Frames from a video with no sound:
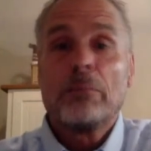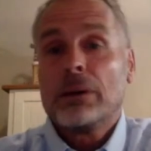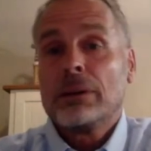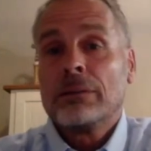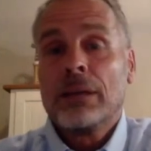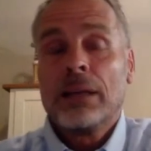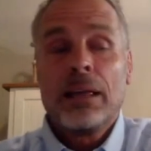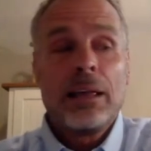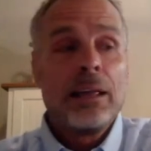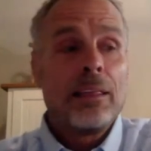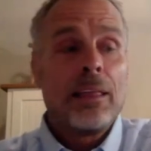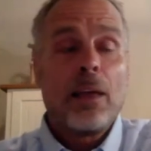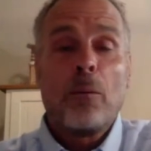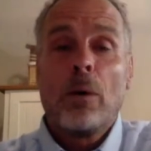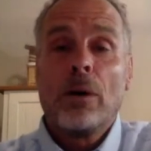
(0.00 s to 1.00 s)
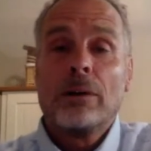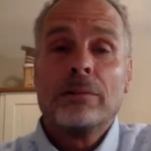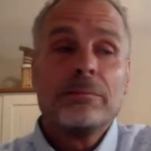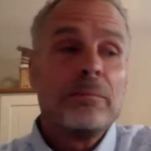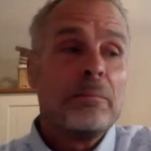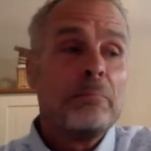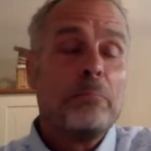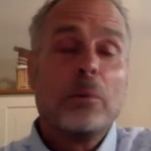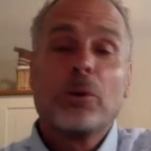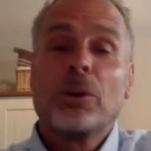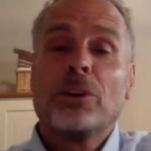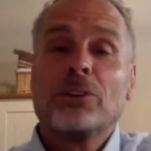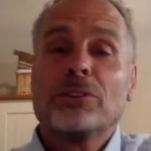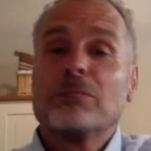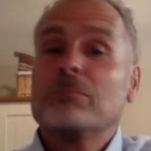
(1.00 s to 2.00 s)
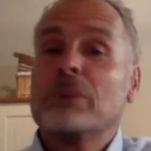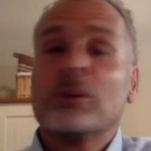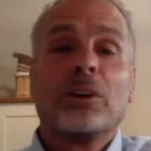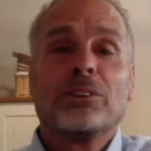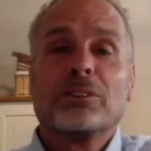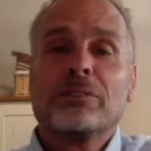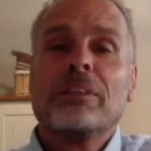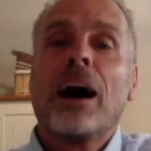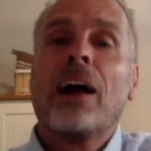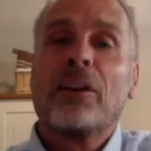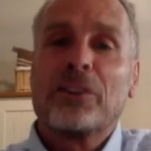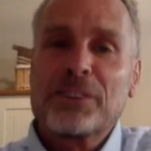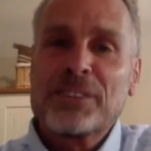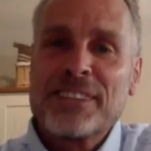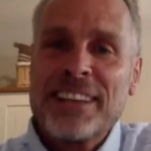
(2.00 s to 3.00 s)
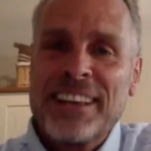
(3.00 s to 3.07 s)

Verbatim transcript: But they won millions and millions of dollars